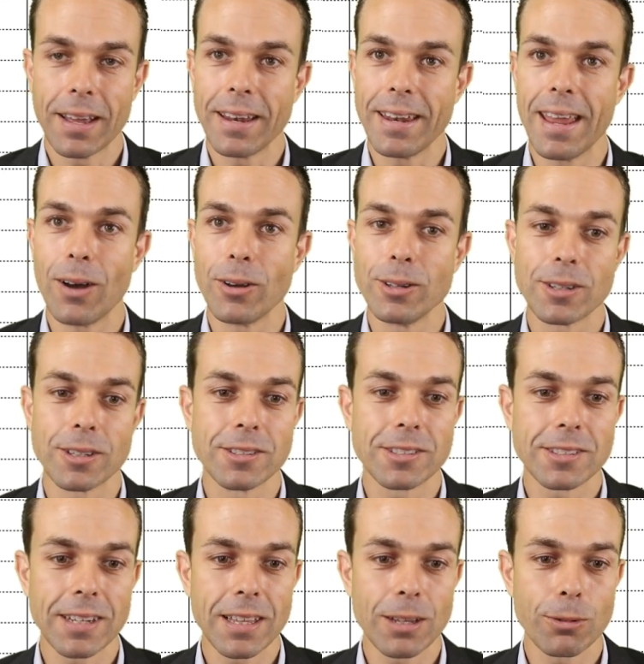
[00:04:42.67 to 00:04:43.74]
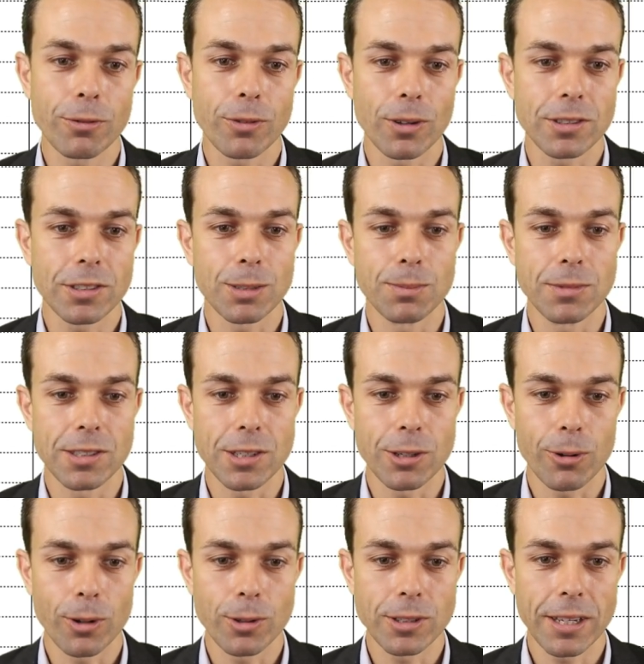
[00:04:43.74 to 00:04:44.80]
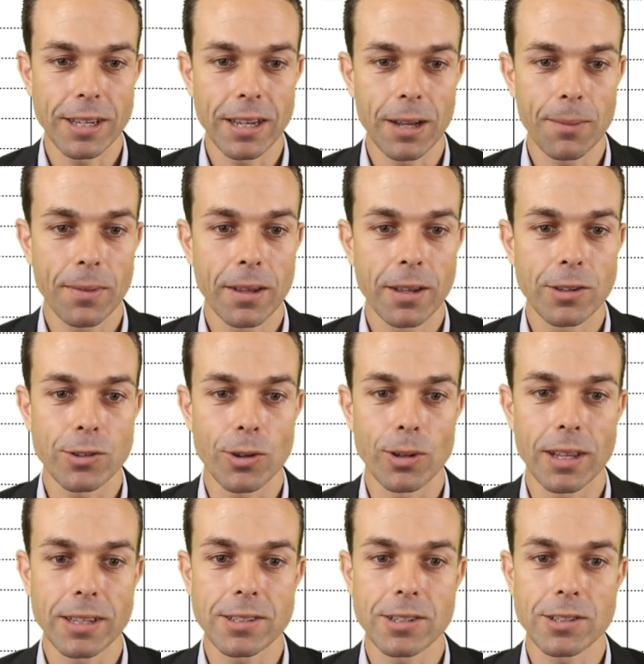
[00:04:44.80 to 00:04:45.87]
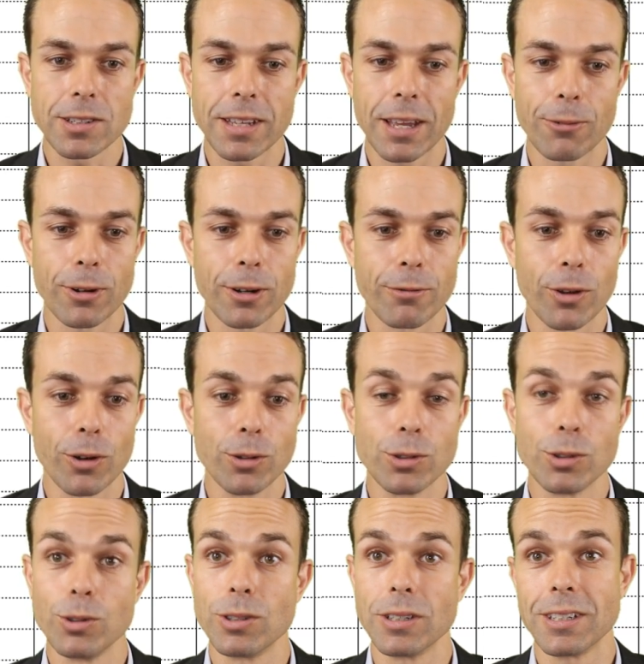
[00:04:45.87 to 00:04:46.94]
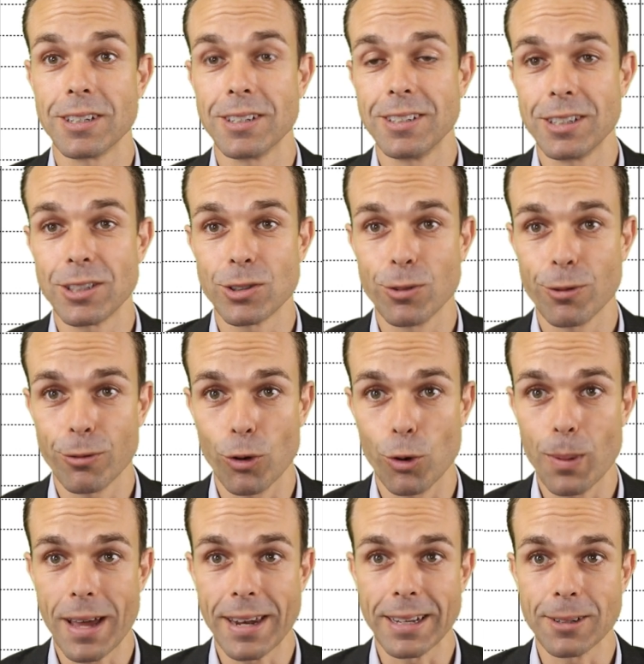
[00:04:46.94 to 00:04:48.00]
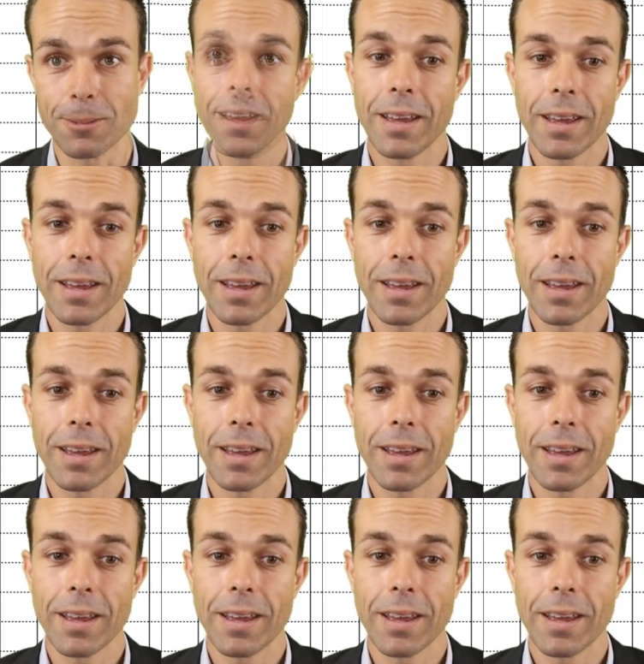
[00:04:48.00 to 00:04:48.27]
Now you can see that we've got some zeros here, so let's just get rid of those using conditional formatting.